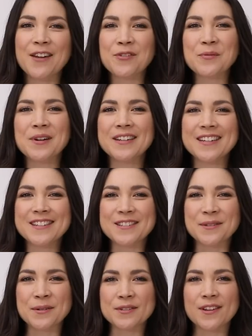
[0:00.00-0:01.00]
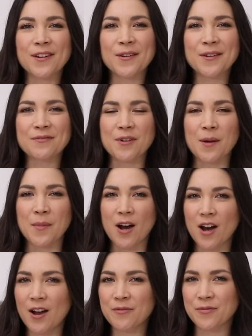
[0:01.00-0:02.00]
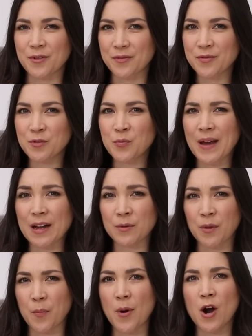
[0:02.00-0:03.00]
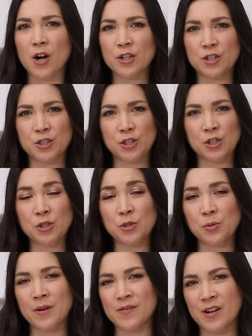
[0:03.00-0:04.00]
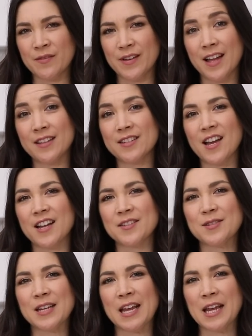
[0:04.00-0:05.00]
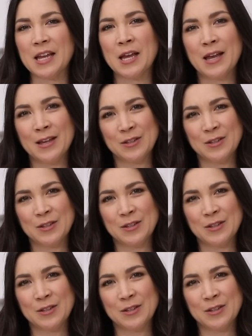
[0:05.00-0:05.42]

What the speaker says: Hey everyone, it's Lauren Toyota from Hot for Food back with part two of our Valentine's Day